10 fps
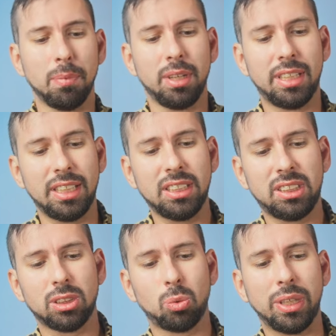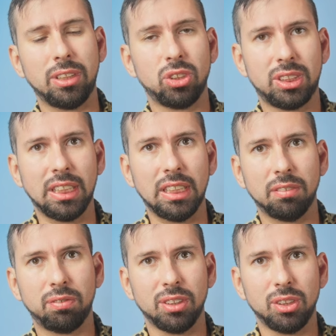The easiest way to see
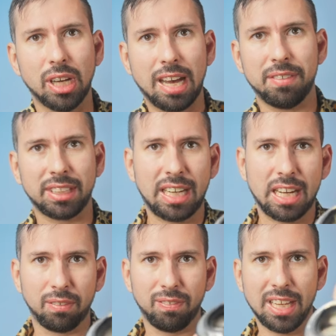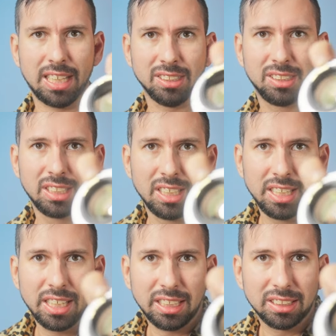if you have that kind of lens
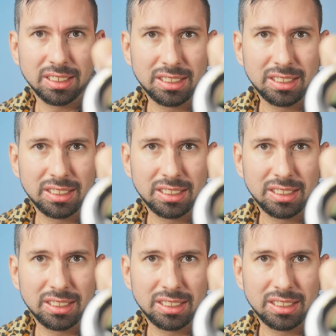is